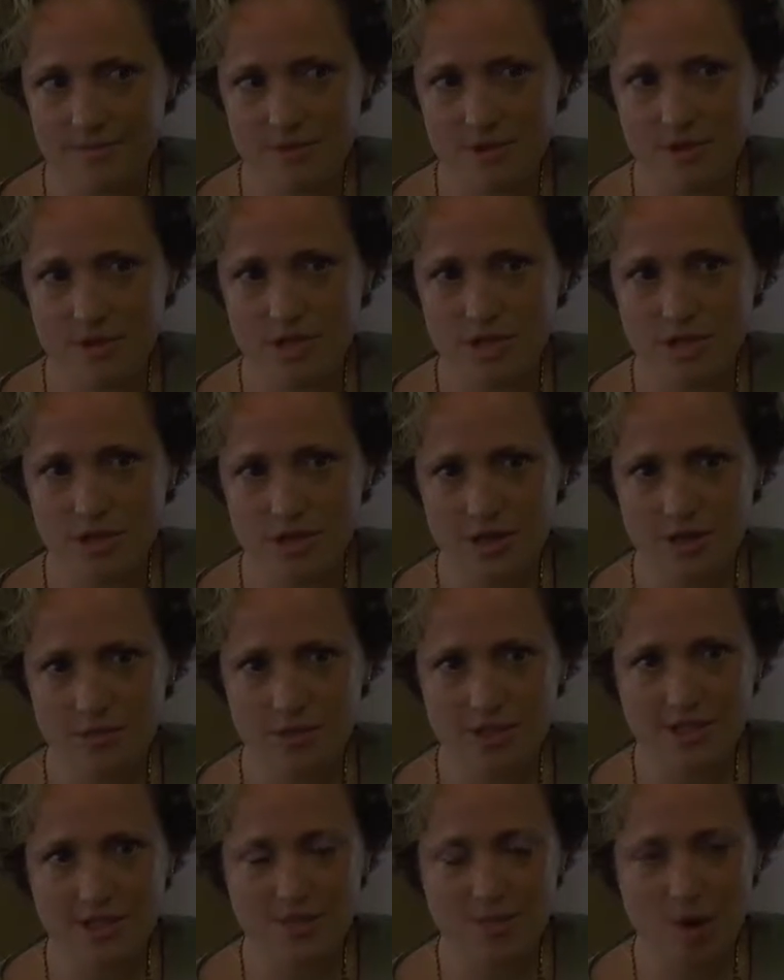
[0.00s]
traditionally
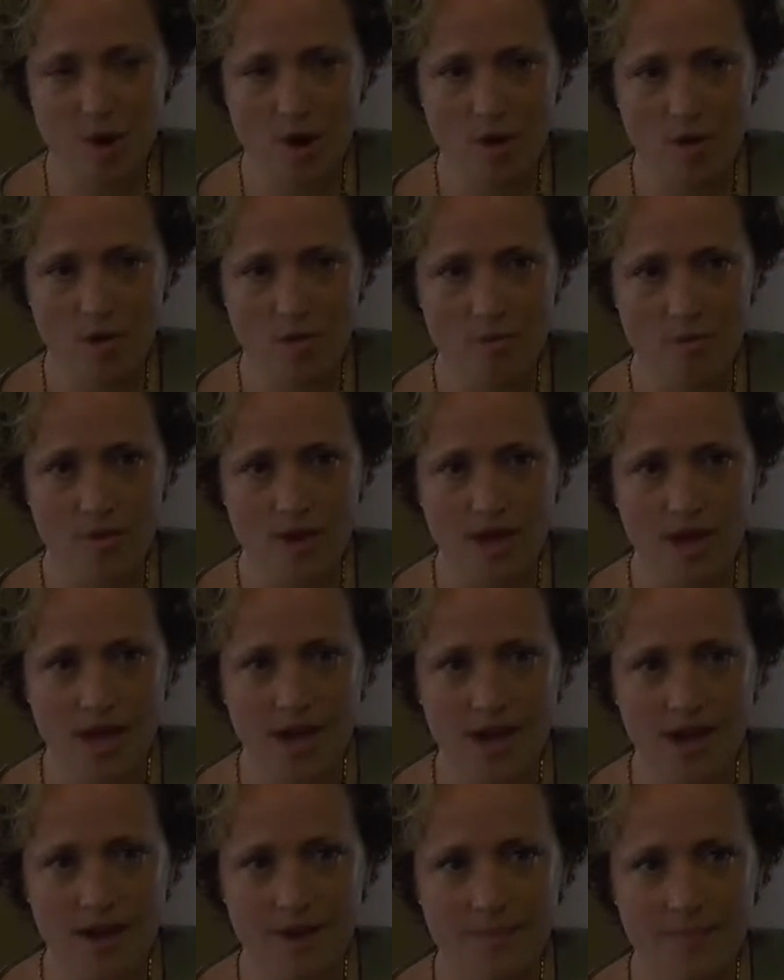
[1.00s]
when it's a poem,
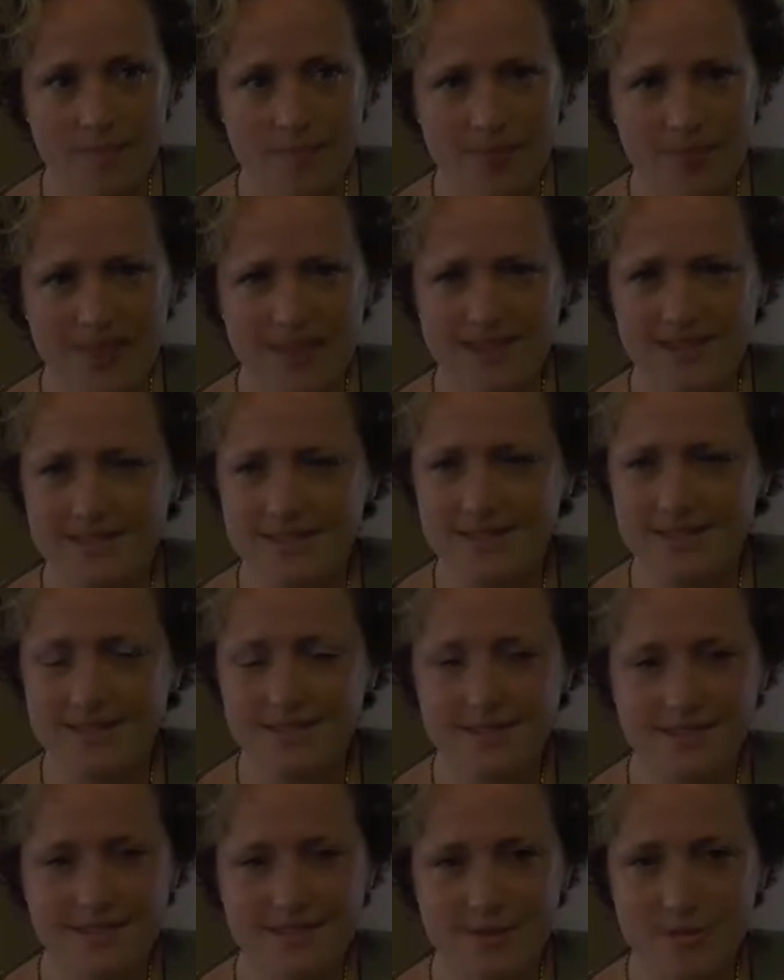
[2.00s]

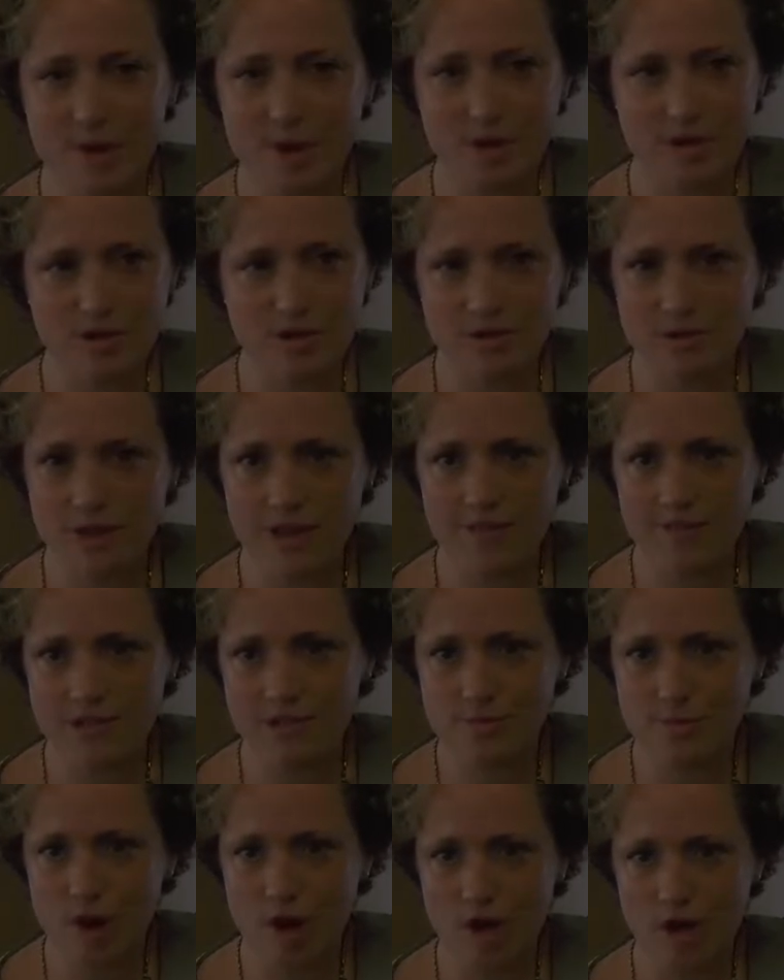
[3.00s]
it's about two
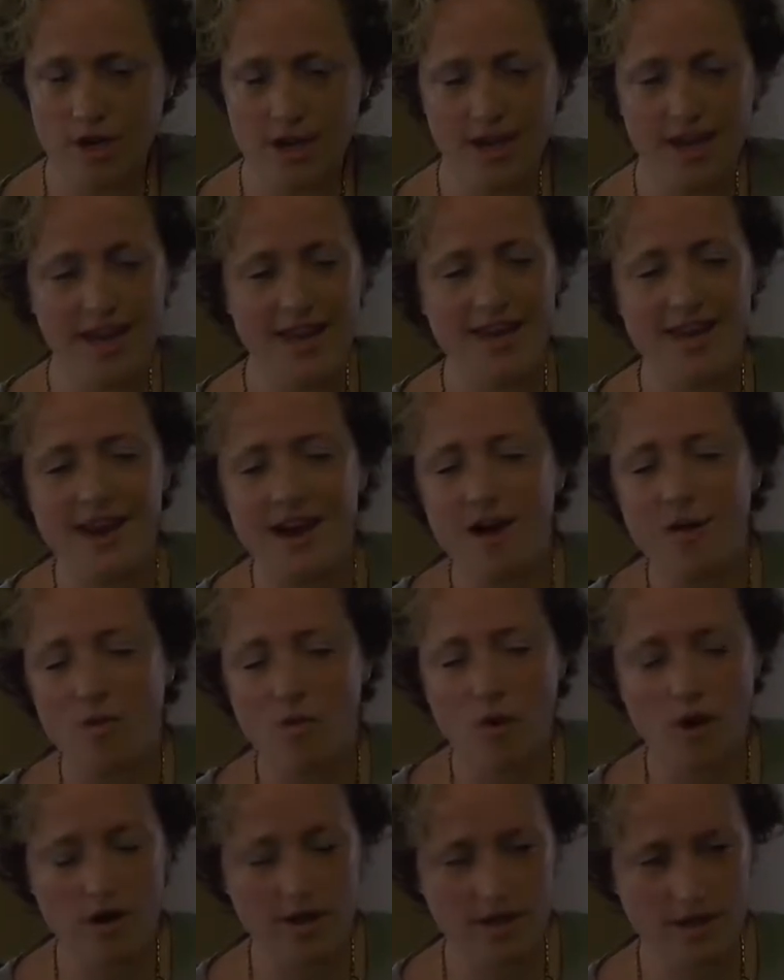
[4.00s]
lovers parting and not
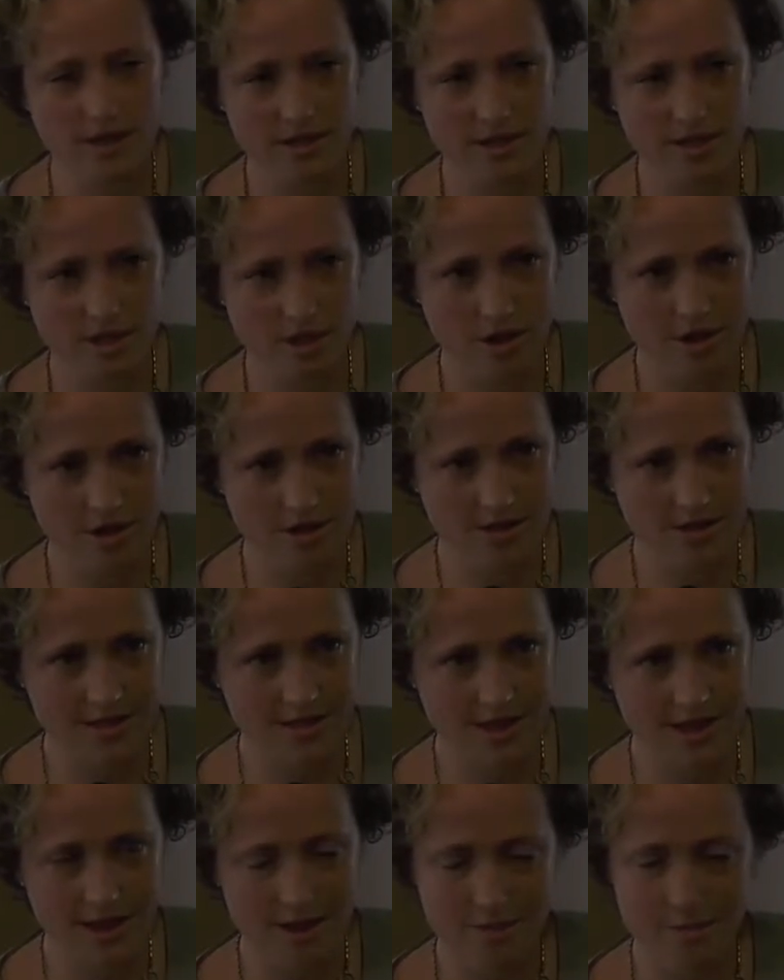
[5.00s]
wanting the dawn to
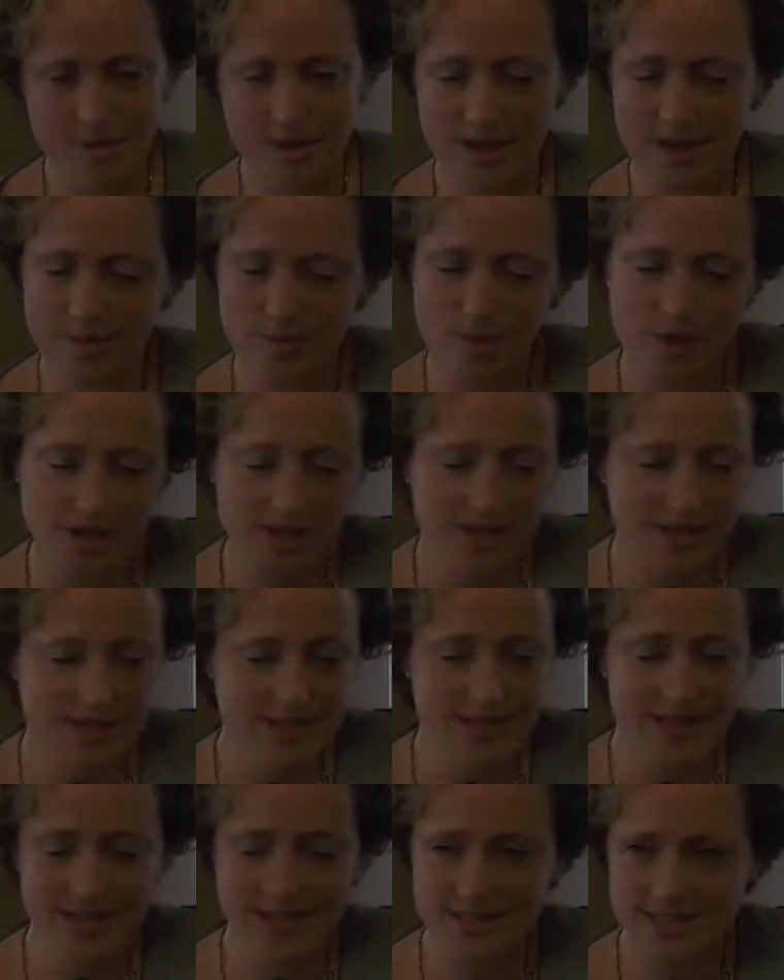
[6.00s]
come. Like,
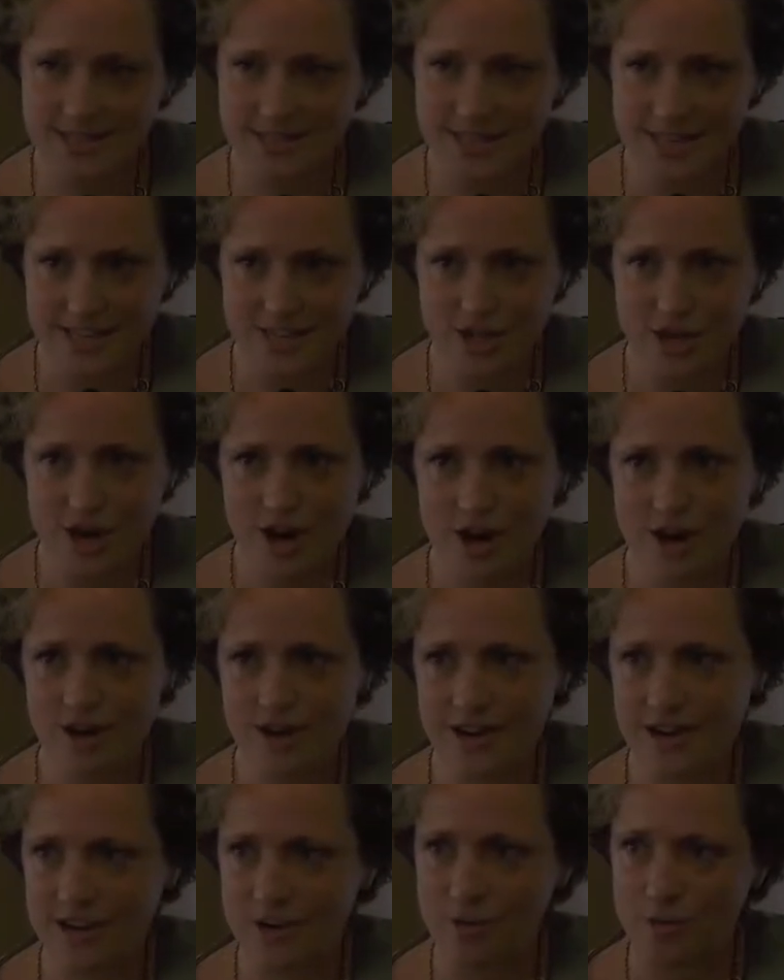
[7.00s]
please let it stay
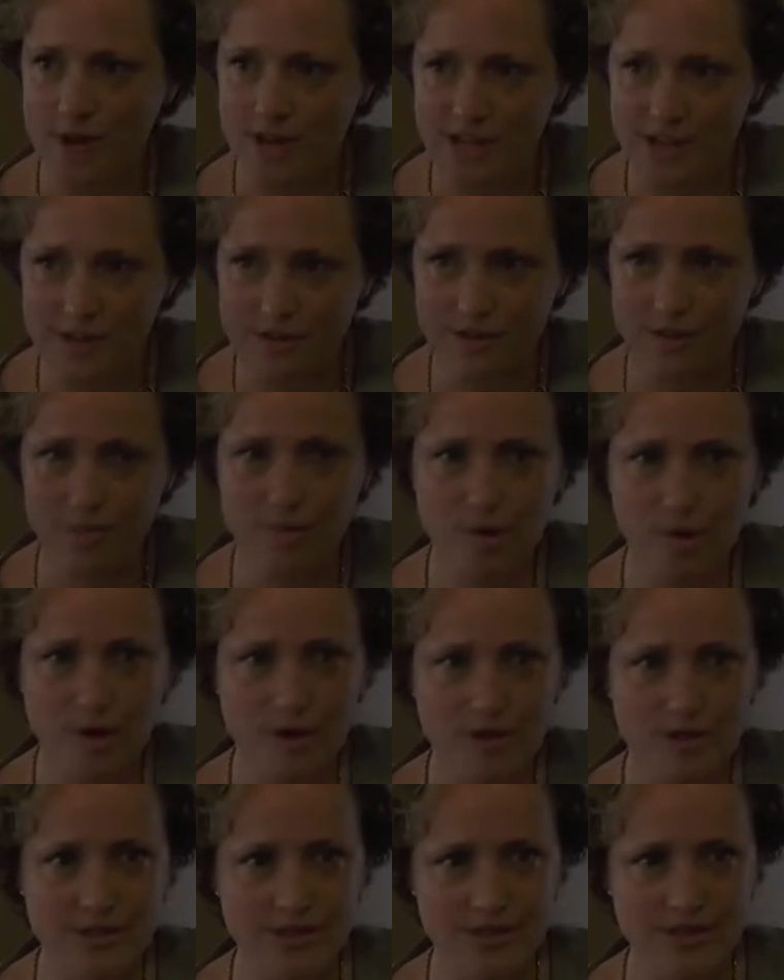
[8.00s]
dark. I don't want to hear the
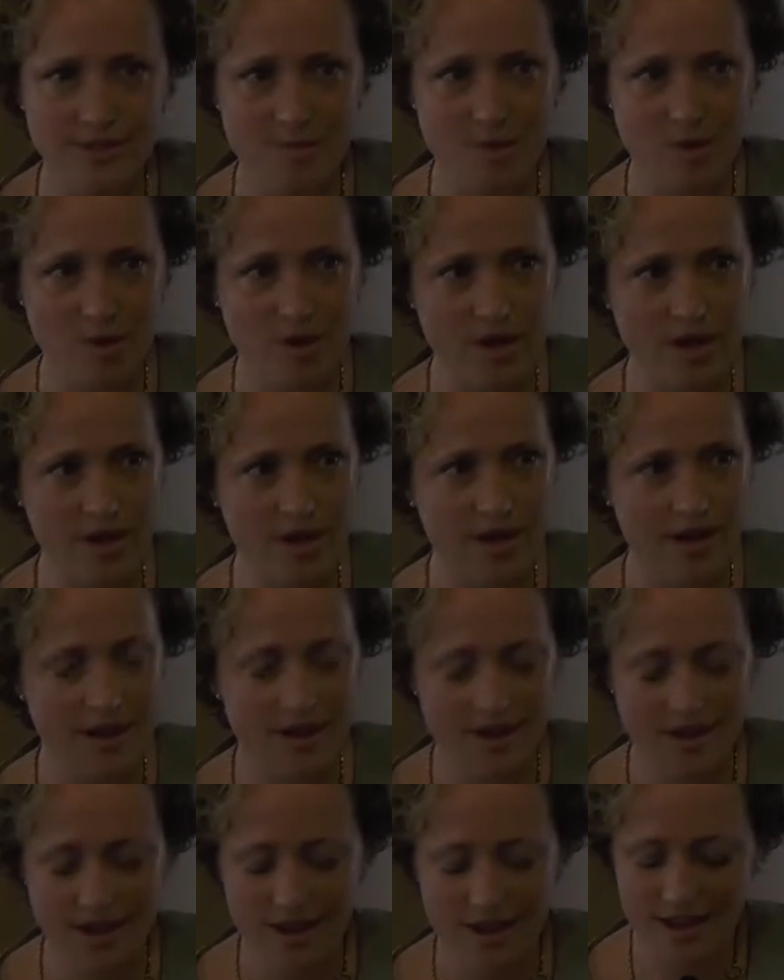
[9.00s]
birds in the morning
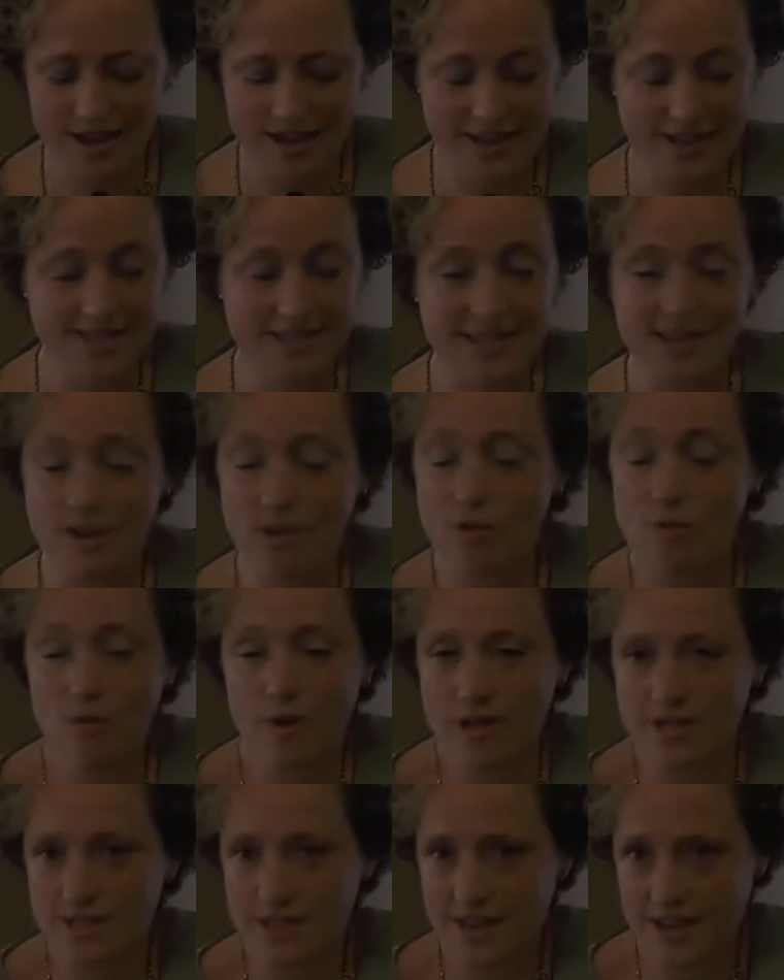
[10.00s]
because I don't
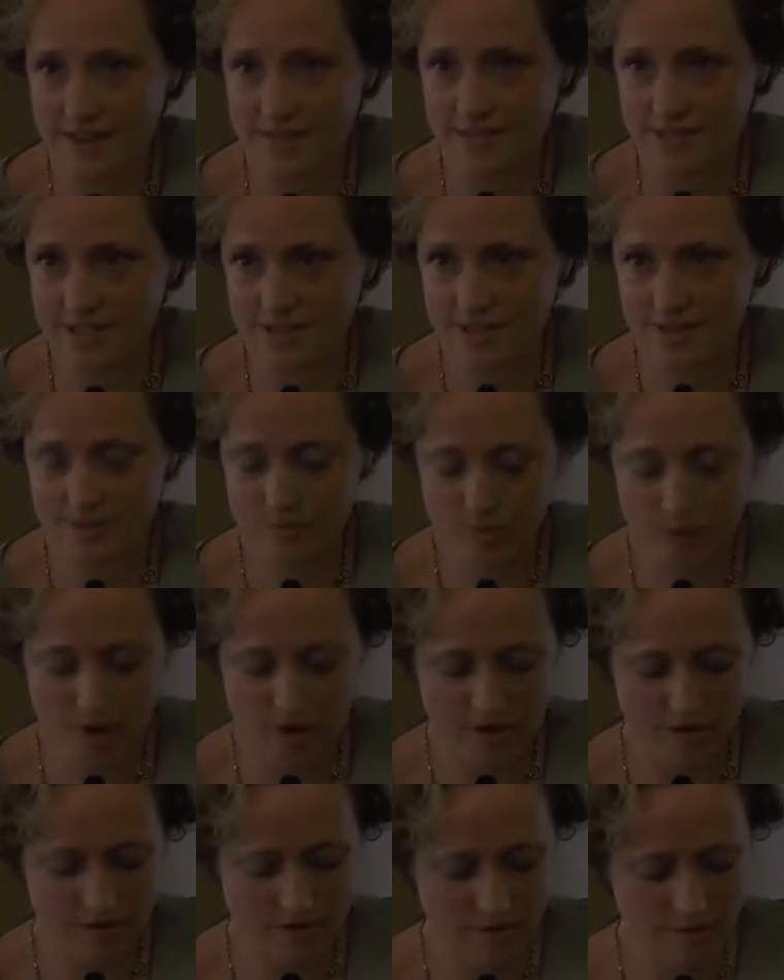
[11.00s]
want to have to
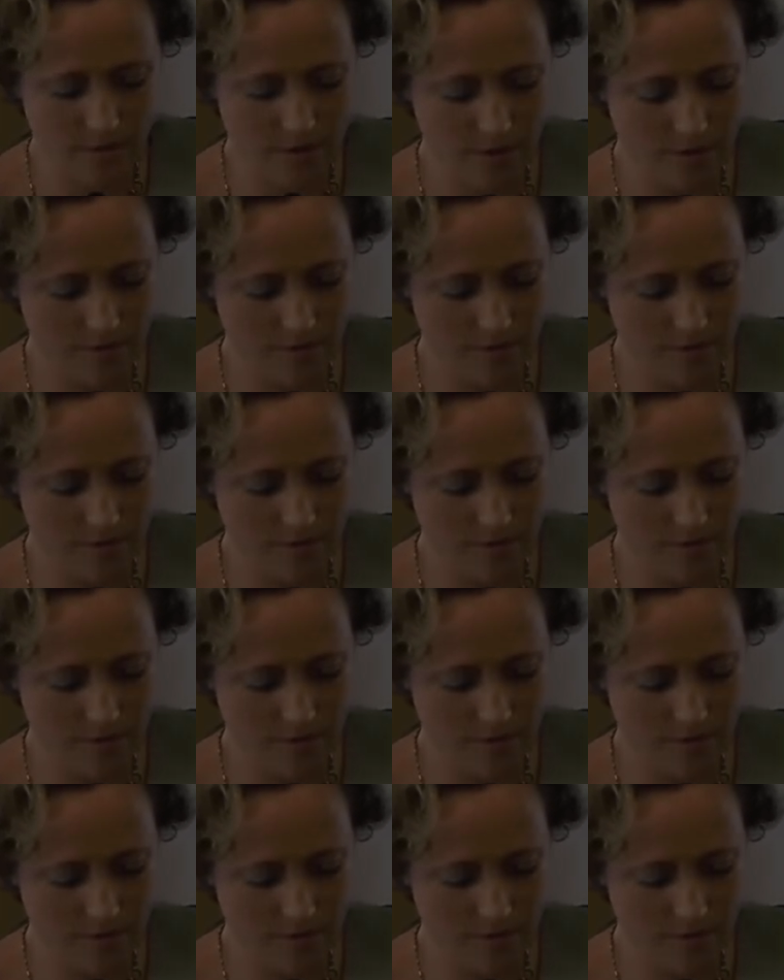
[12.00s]
part from